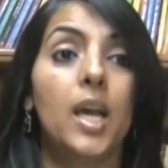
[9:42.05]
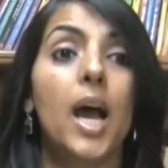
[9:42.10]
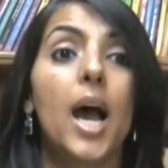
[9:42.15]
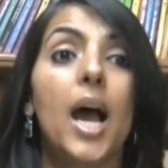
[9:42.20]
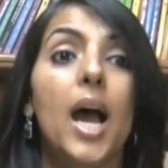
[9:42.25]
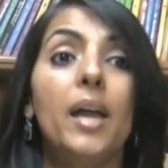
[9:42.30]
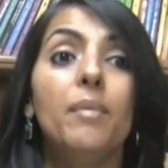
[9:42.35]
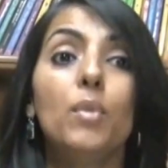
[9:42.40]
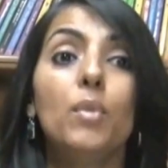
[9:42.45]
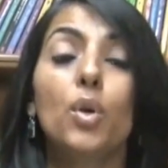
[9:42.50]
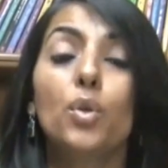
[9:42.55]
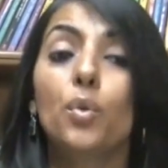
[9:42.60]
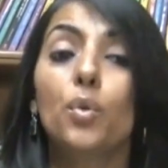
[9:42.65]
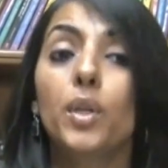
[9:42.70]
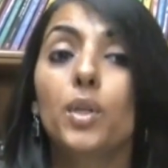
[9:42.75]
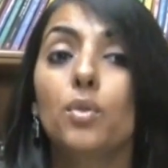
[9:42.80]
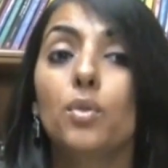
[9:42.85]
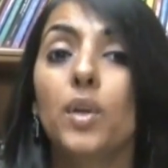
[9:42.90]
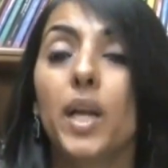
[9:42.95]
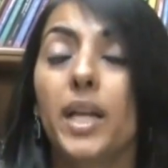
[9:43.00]
I'm not going
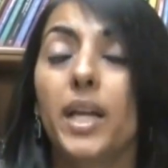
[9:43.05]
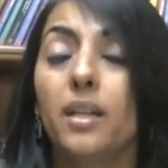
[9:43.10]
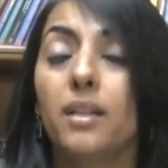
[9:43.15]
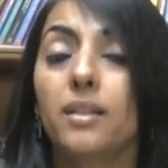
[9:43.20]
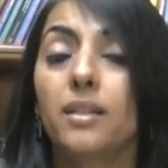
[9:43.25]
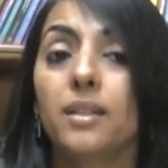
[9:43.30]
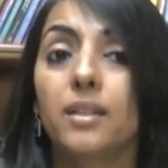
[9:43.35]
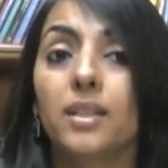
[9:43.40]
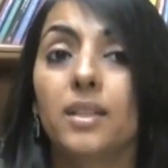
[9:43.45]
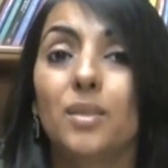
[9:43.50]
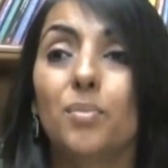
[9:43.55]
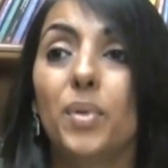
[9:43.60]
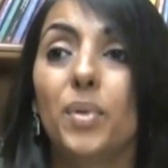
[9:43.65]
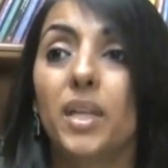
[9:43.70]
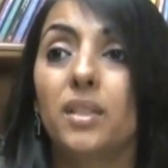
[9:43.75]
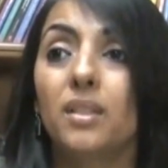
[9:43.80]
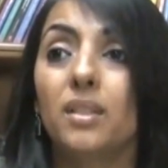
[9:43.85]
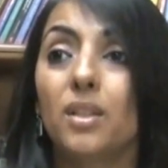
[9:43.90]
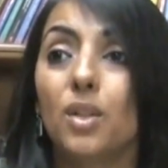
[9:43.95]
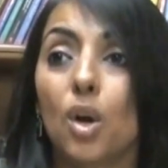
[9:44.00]
to write a
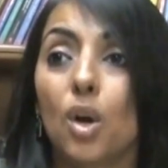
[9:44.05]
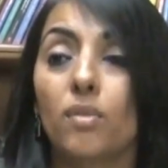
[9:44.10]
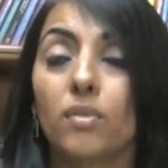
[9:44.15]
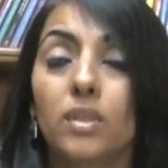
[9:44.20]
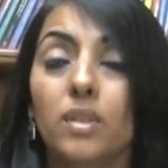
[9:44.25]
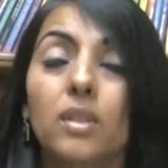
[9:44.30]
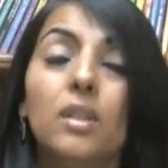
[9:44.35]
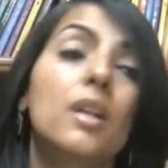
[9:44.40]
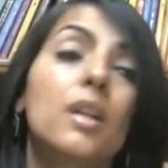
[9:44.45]
depressive novel.